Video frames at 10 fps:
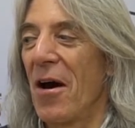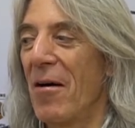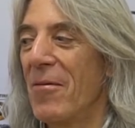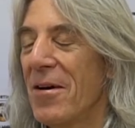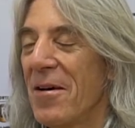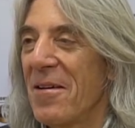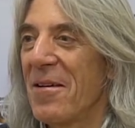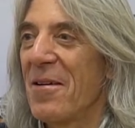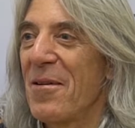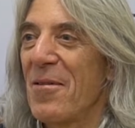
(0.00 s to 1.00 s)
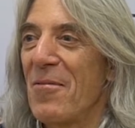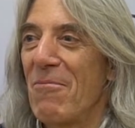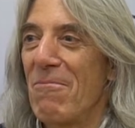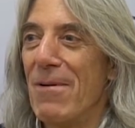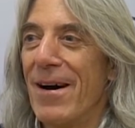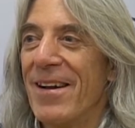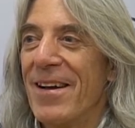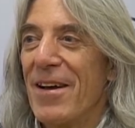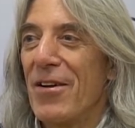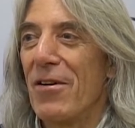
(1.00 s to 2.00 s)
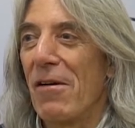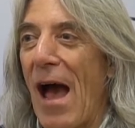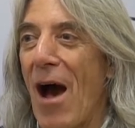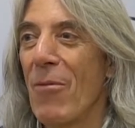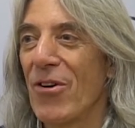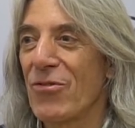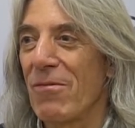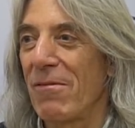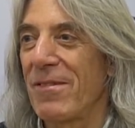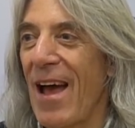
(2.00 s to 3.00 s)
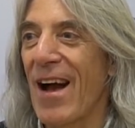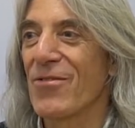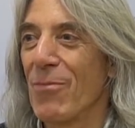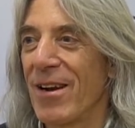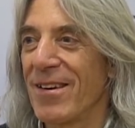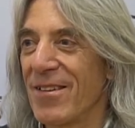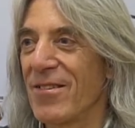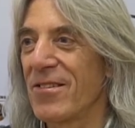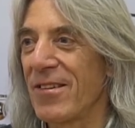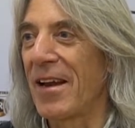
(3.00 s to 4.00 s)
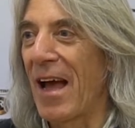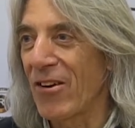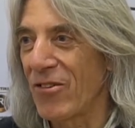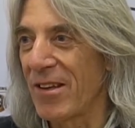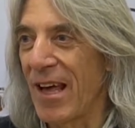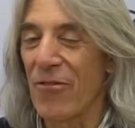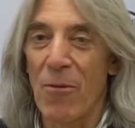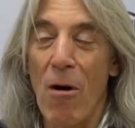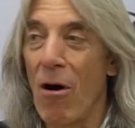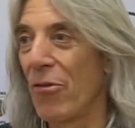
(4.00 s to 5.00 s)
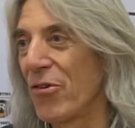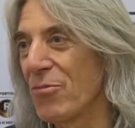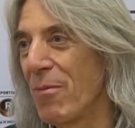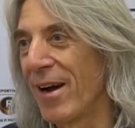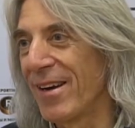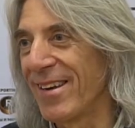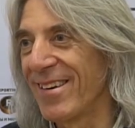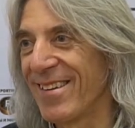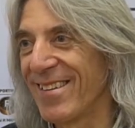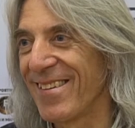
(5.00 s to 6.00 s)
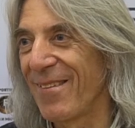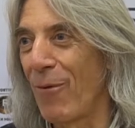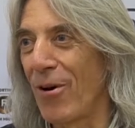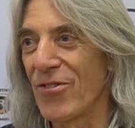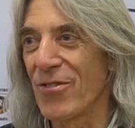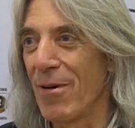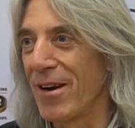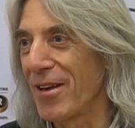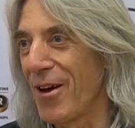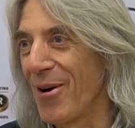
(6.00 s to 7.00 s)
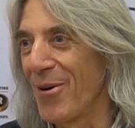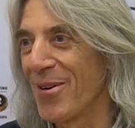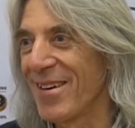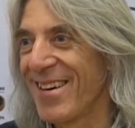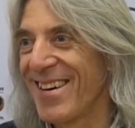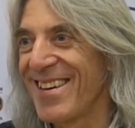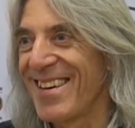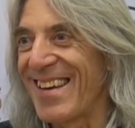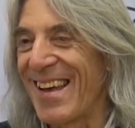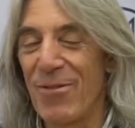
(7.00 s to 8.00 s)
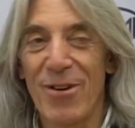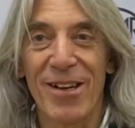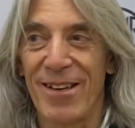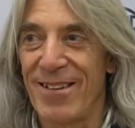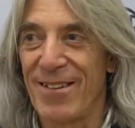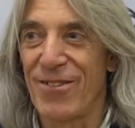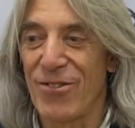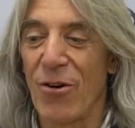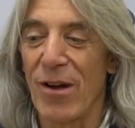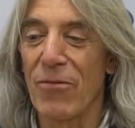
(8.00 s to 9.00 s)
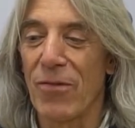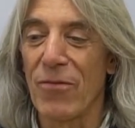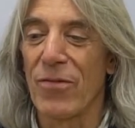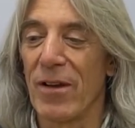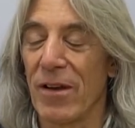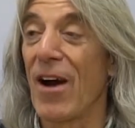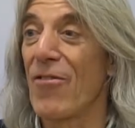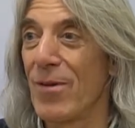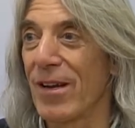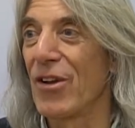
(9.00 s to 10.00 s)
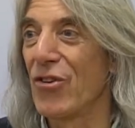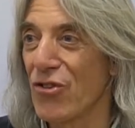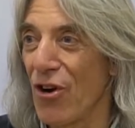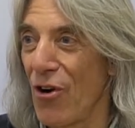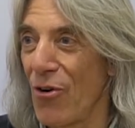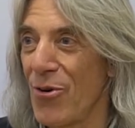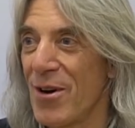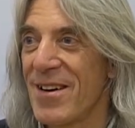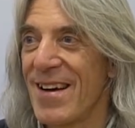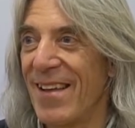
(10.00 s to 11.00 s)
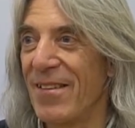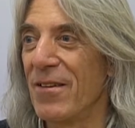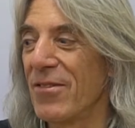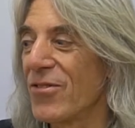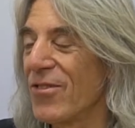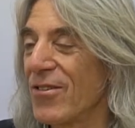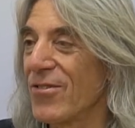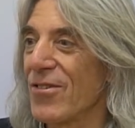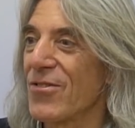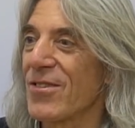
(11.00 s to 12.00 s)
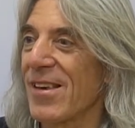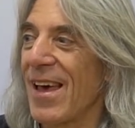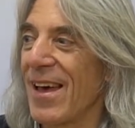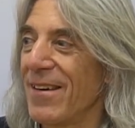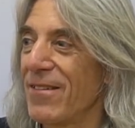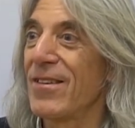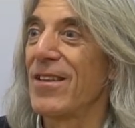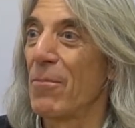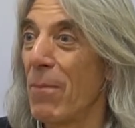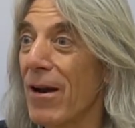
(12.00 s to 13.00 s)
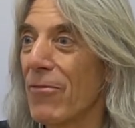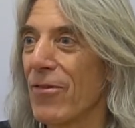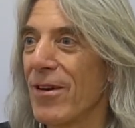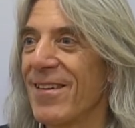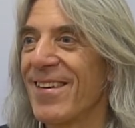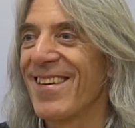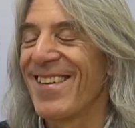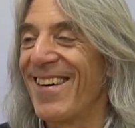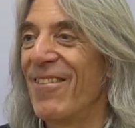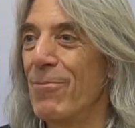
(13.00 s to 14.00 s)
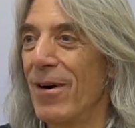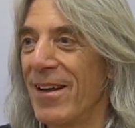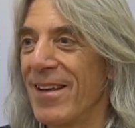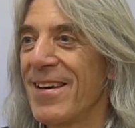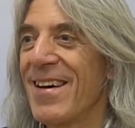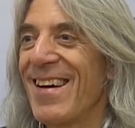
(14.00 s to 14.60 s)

But how much tax money does the state actually get from all this mining? Where does the money go? If you could show, if the government can show and the citizens can see the benefit of money,